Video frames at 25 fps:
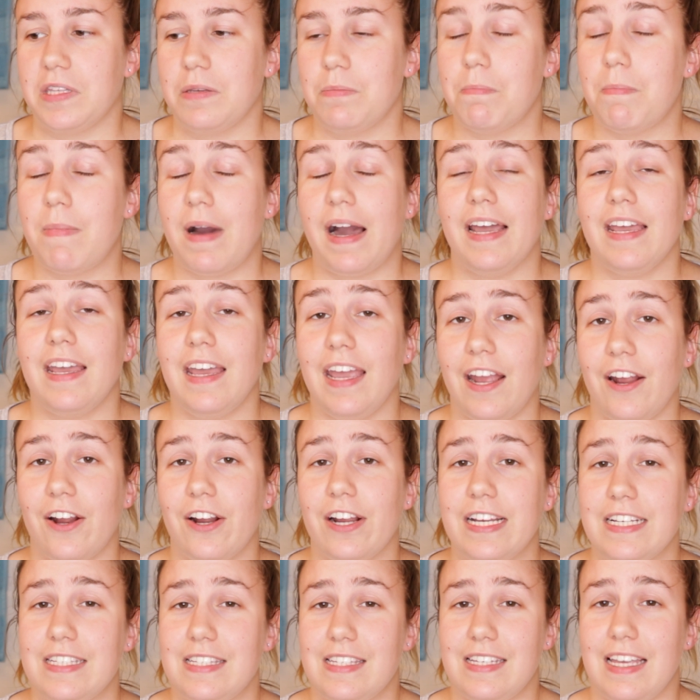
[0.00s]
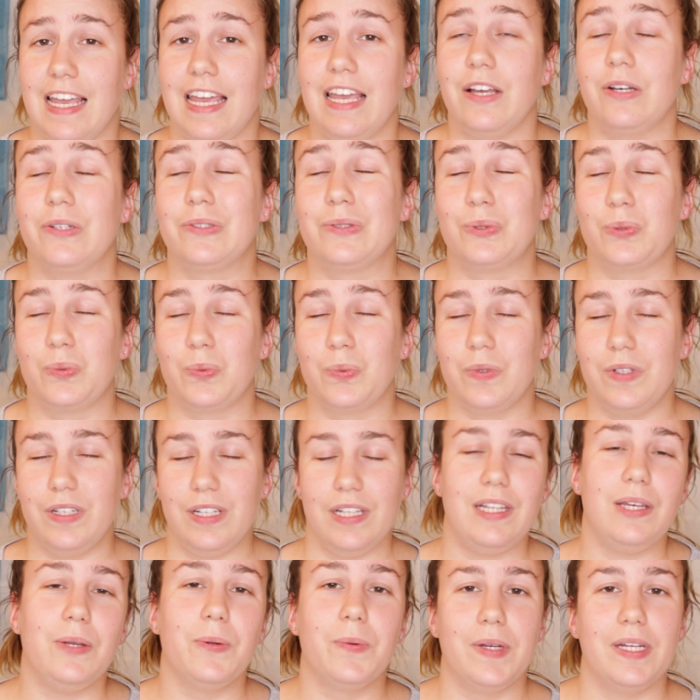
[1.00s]
my hair gets tangled
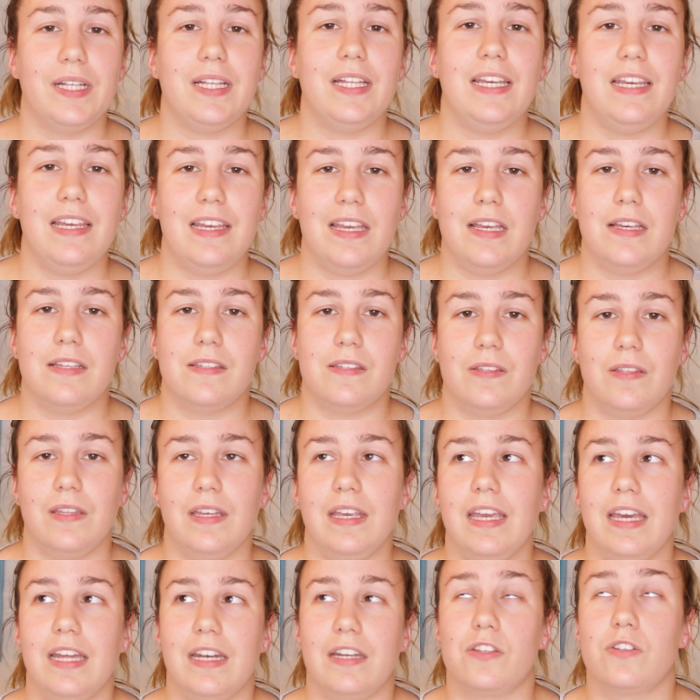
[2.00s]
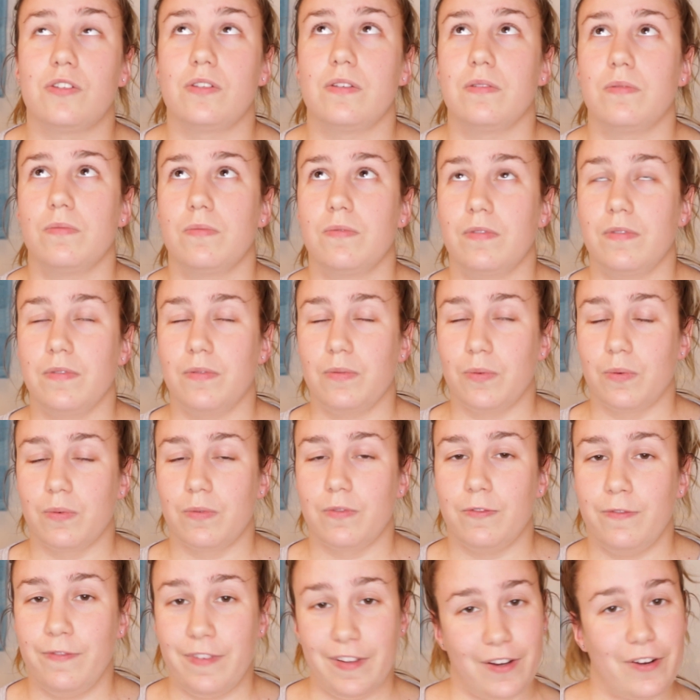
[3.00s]
really, really easily, and it's
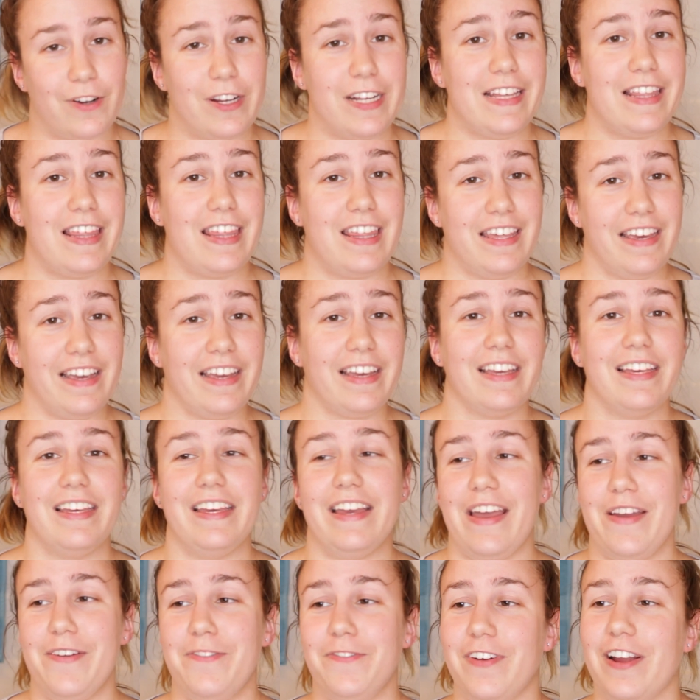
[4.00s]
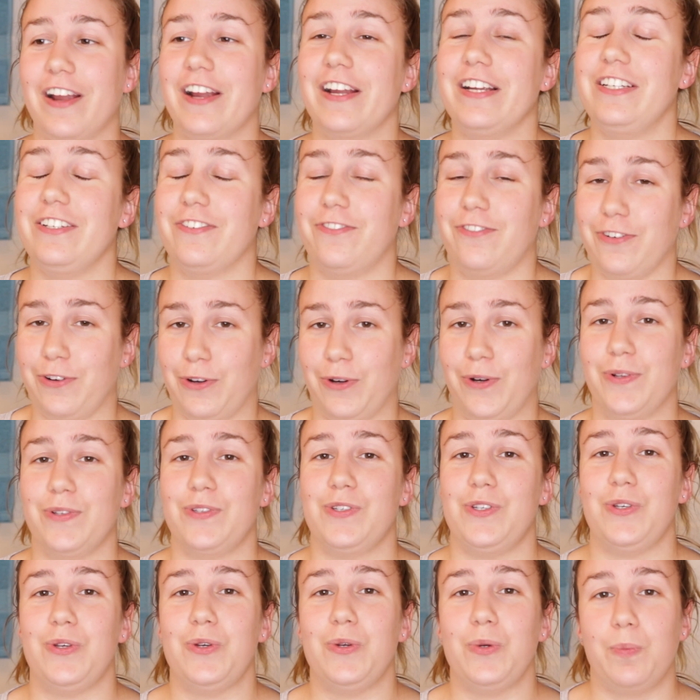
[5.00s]
very thick and very
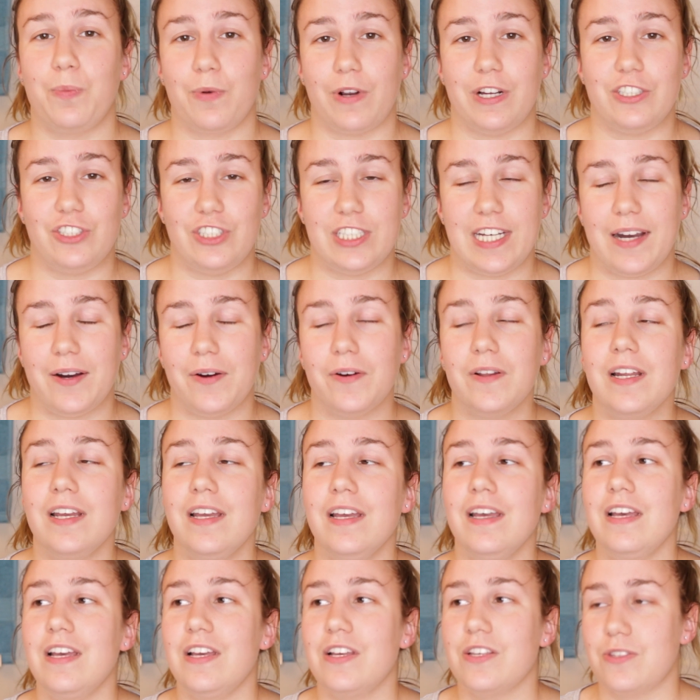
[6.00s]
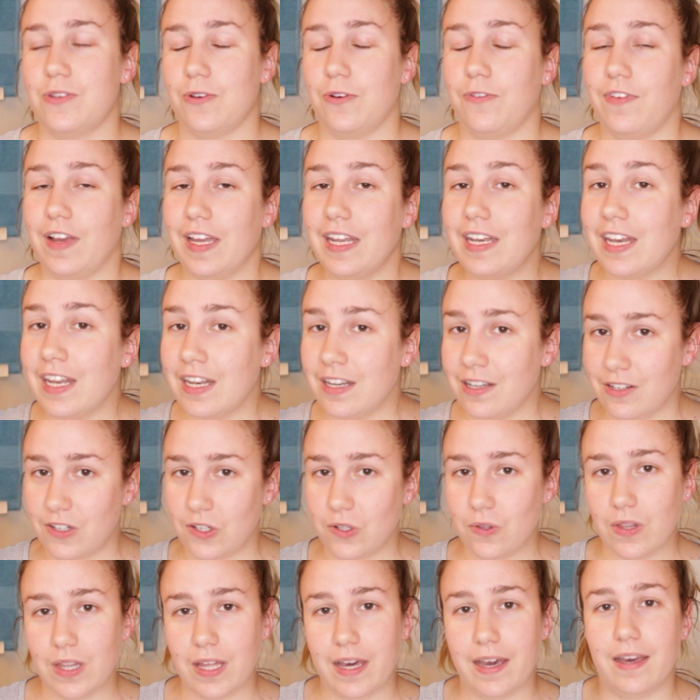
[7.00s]
difficult to brush out. So if I didn't
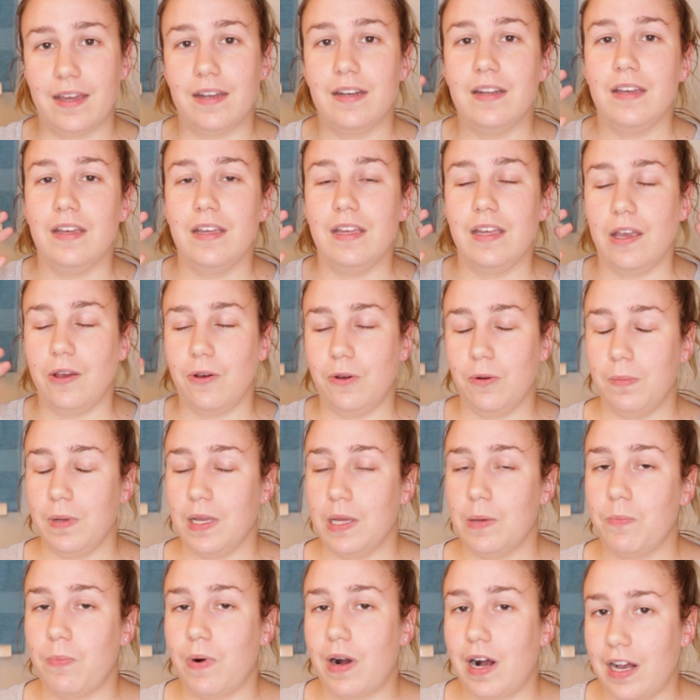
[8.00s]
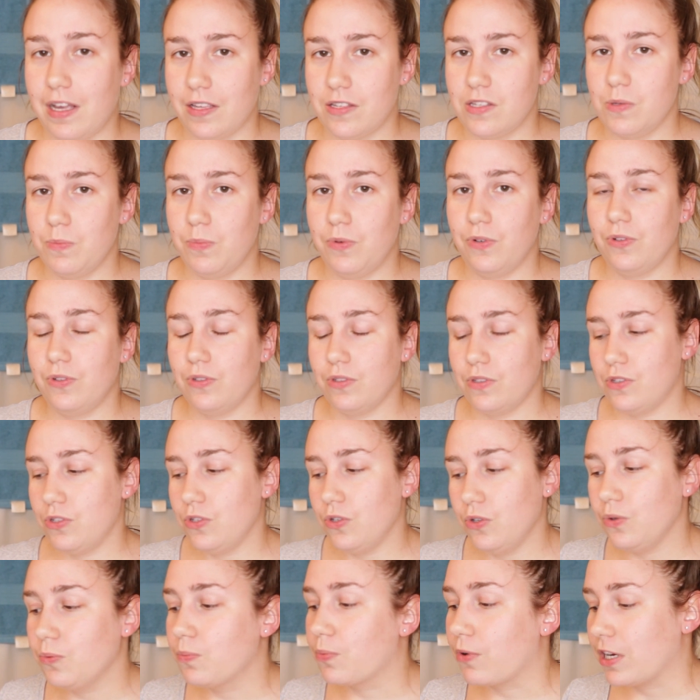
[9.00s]
do that, it would be impossible
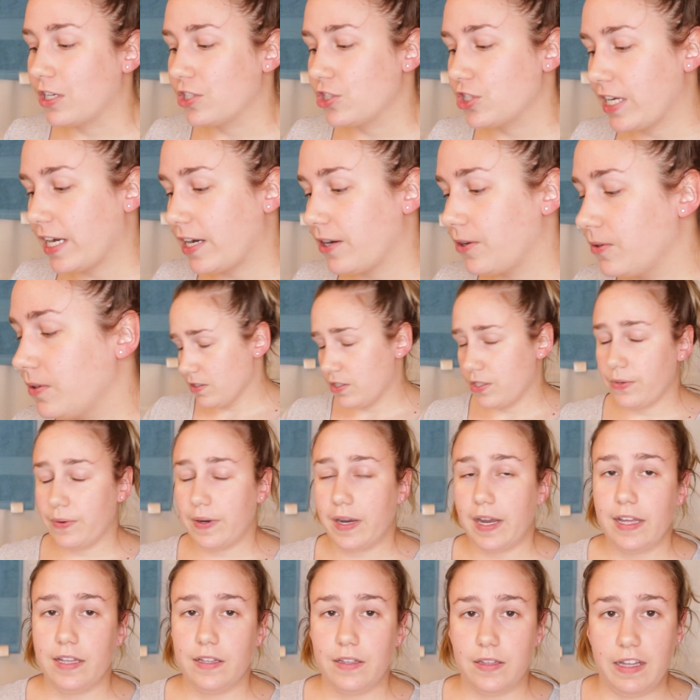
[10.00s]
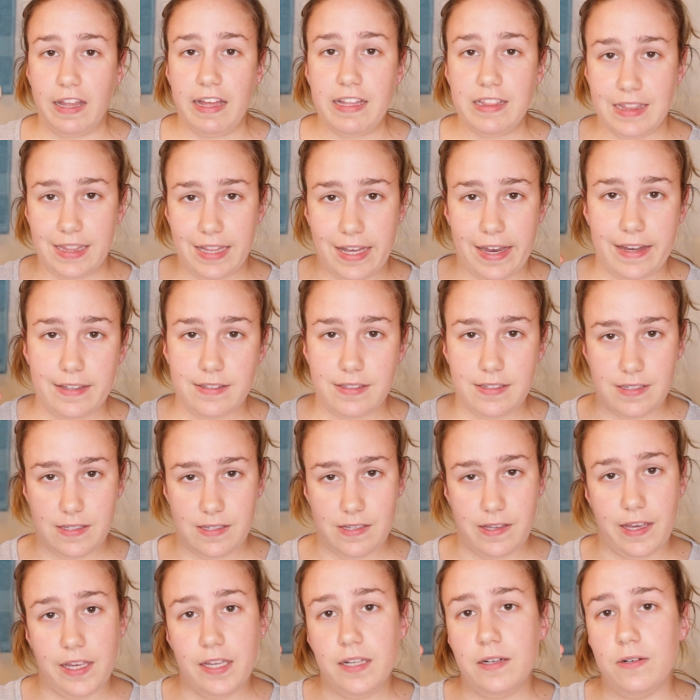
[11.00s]
to brush out. So I let that
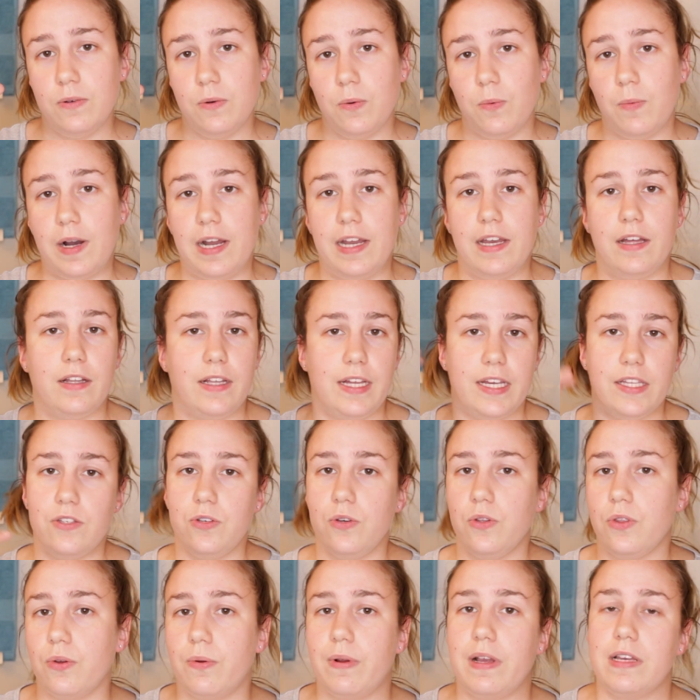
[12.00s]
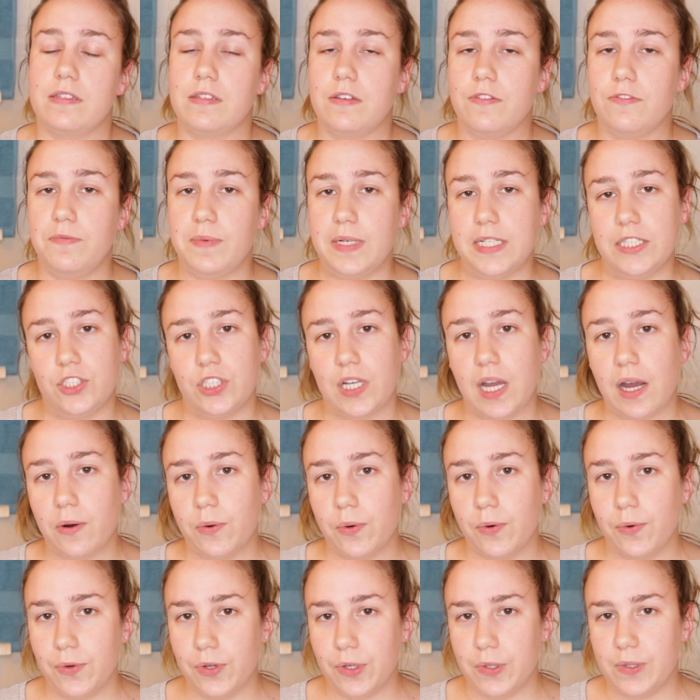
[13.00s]
sit while I do the rest of my
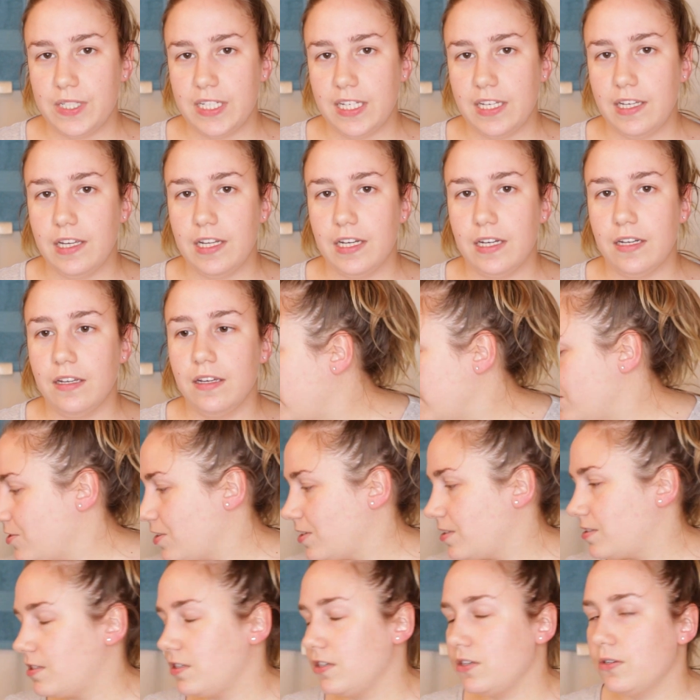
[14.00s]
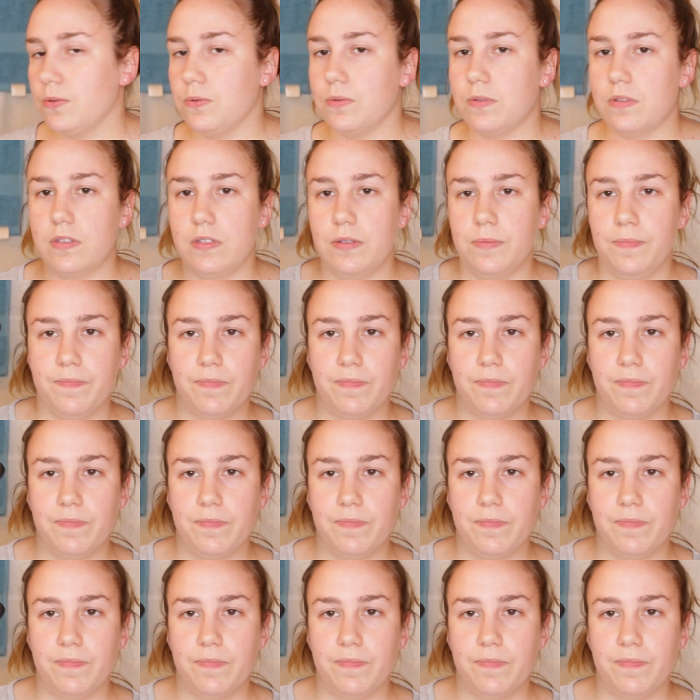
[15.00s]
shower routine. I just use